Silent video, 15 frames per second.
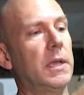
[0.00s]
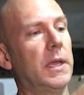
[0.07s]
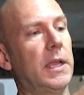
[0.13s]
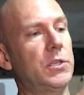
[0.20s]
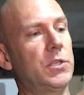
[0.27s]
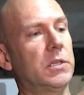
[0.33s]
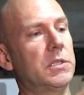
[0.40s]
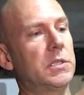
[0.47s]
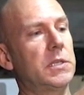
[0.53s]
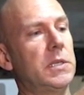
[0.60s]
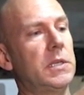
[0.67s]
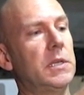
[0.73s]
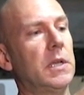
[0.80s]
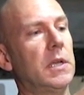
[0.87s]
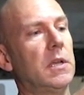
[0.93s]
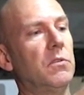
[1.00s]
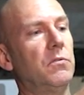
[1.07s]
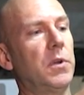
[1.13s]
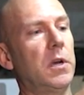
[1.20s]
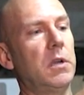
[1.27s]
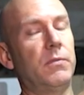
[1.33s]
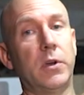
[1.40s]
And as you can see,
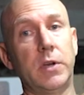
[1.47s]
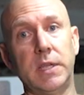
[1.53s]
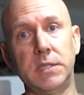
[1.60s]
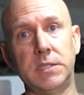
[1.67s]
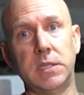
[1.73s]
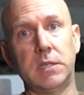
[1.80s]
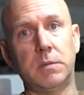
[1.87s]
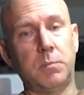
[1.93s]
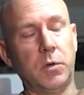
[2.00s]
very, very easy to